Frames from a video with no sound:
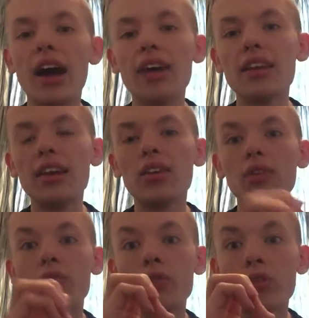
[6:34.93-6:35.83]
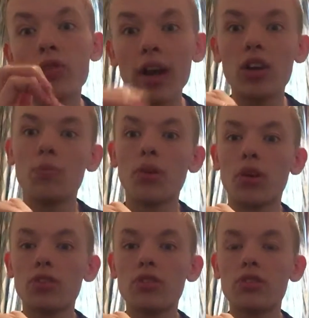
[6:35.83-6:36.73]
And then for the final
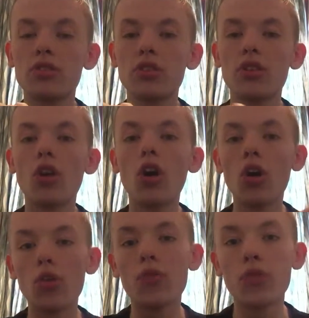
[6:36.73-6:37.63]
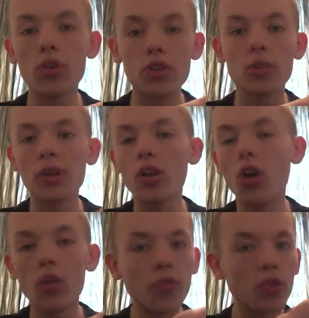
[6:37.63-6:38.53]
boss, you could be
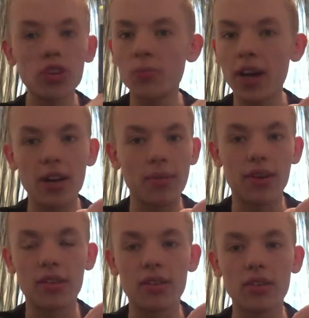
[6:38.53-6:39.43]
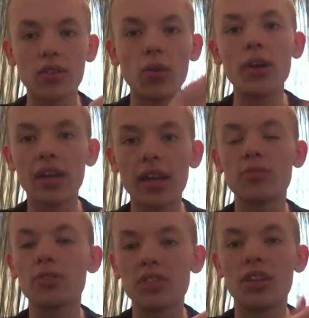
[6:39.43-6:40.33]
all 4 Spider-Men going
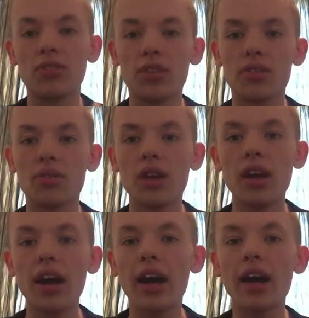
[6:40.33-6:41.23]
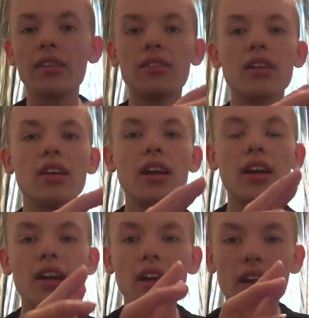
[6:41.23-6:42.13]
against Mysterio, and
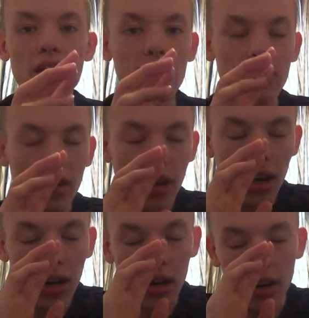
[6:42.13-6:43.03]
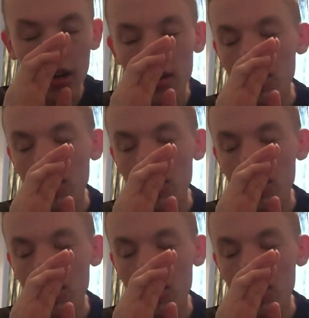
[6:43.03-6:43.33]
it is a